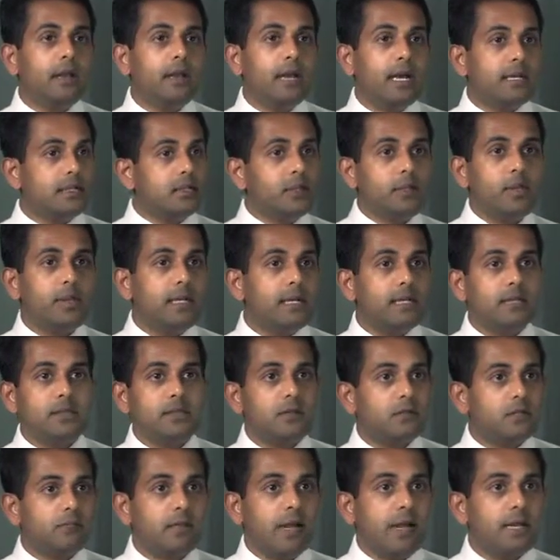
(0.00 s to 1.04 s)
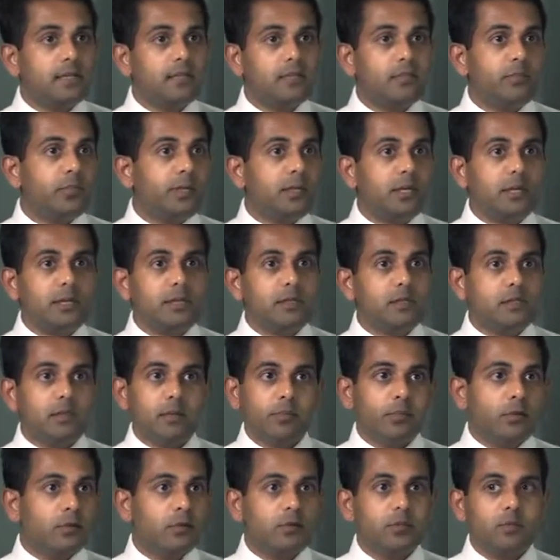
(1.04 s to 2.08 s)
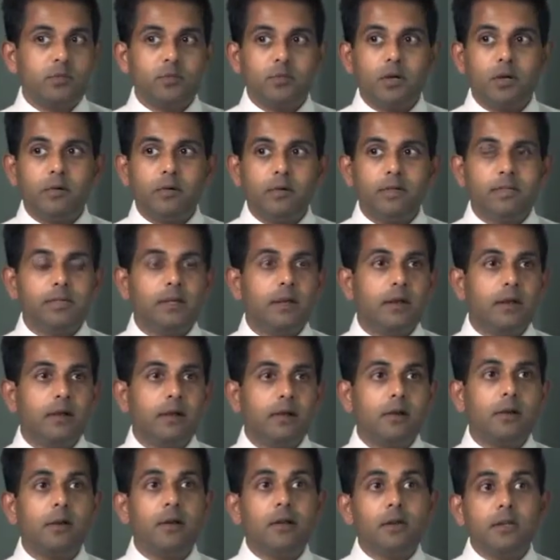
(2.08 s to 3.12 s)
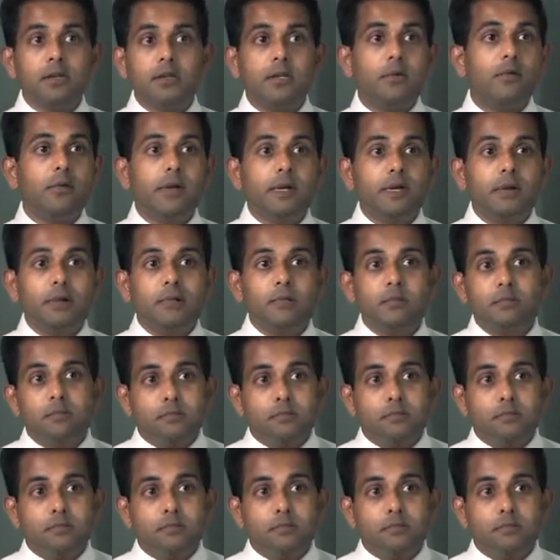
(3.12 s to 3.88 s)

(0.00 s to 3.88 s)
as a place to rest because the person's always there doing